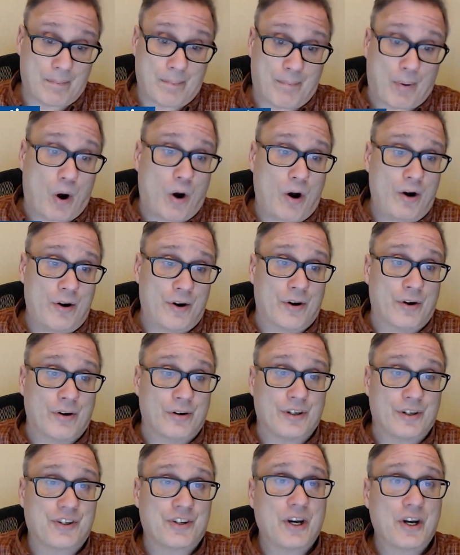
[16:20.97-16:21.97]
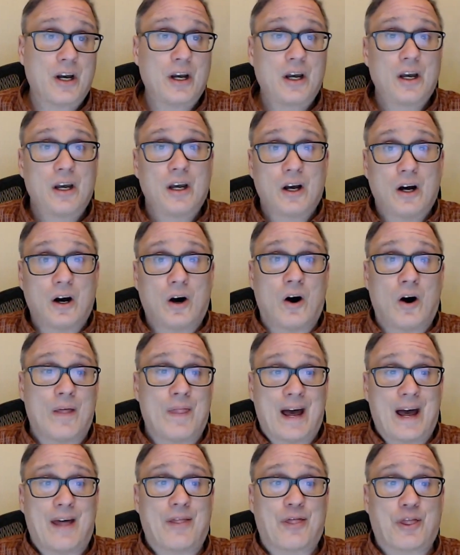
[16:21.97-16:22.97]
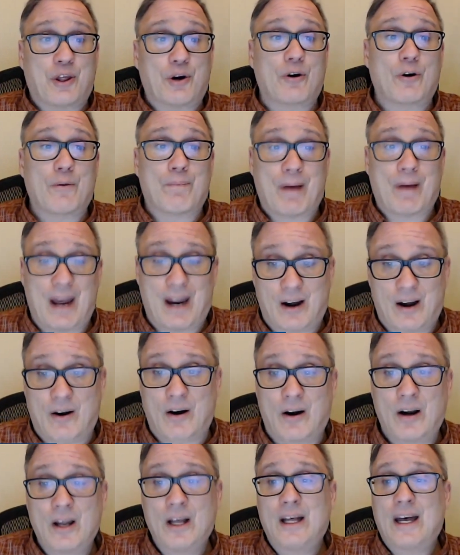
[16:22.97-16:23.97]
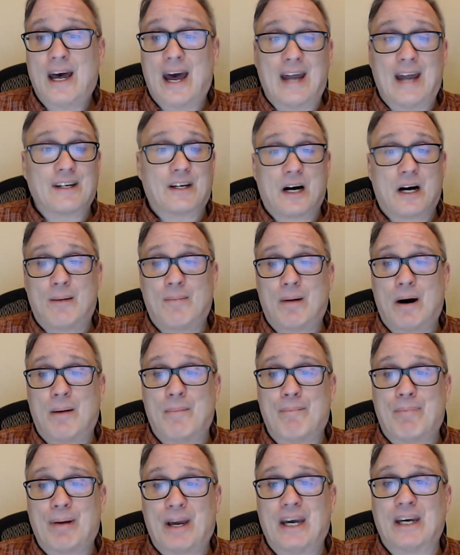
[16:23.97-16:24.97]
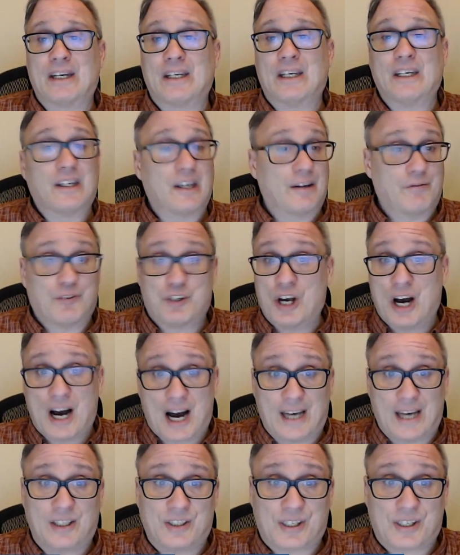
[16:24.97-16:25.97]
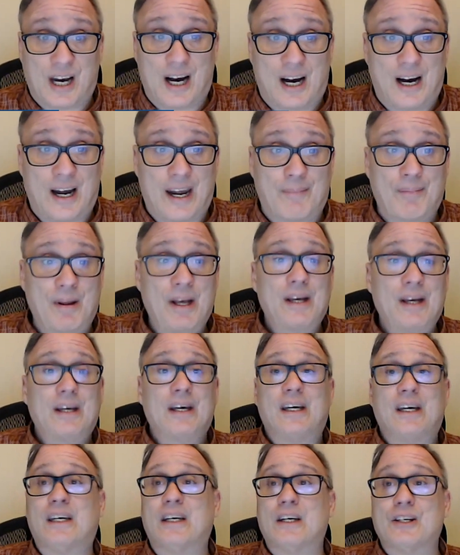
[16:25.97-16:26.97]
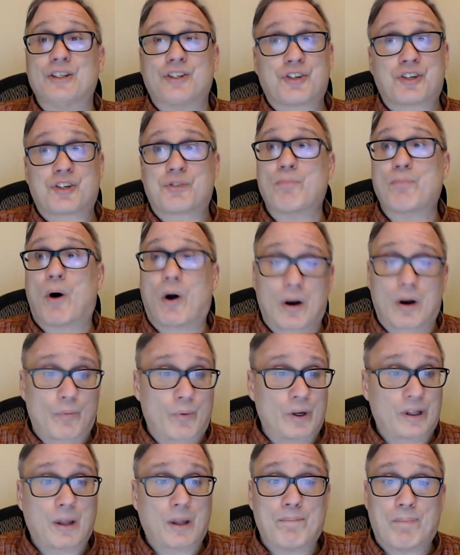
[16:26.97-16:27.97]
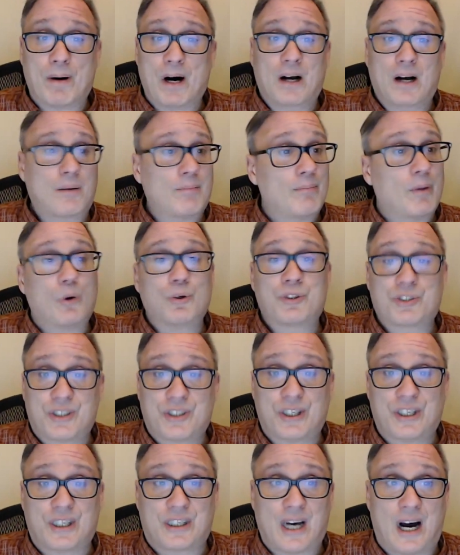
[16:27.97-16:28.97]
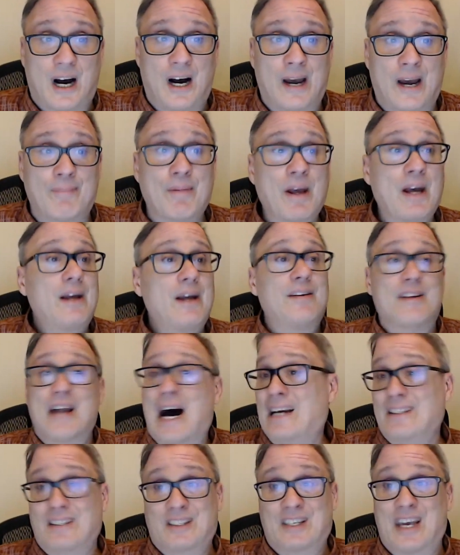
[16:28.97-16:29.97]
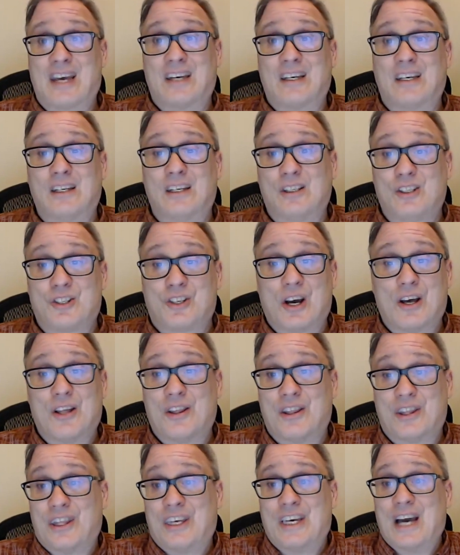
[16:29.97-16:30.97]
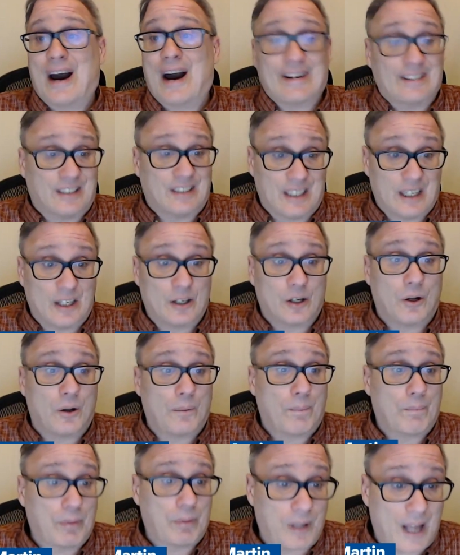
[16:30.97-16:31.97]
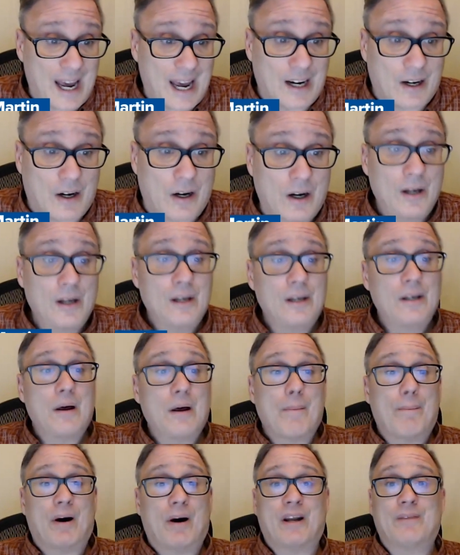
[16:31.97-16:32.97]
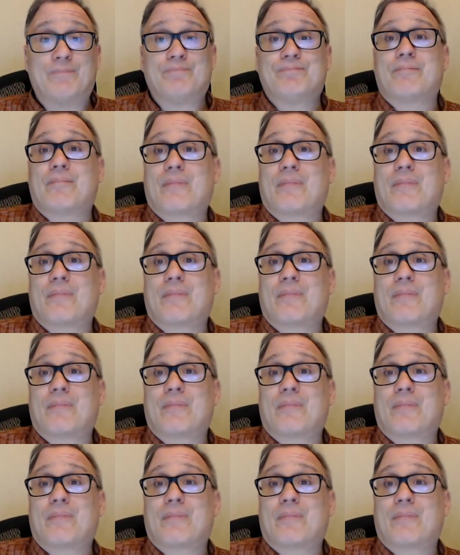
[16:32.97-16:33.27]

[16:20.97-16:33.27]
partners on that third pair and come up big. He gives you ice time. He is smart with the puck most of the time. Not saying he's the ideal player, but